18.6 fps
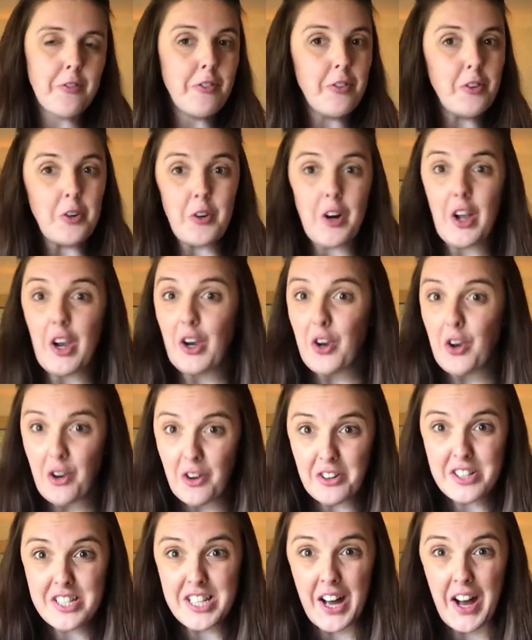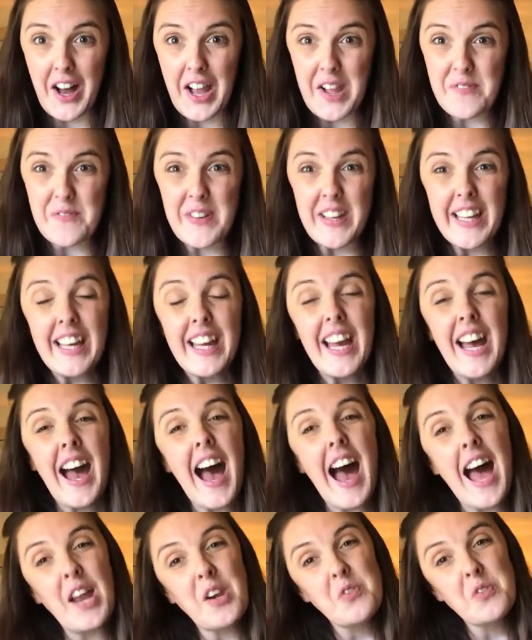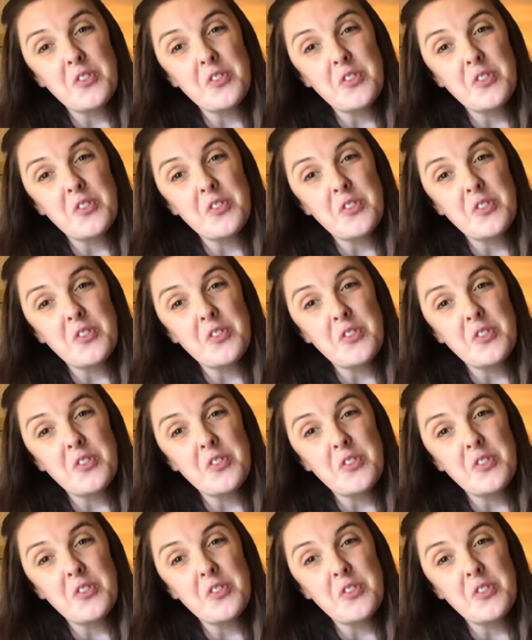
for a long time and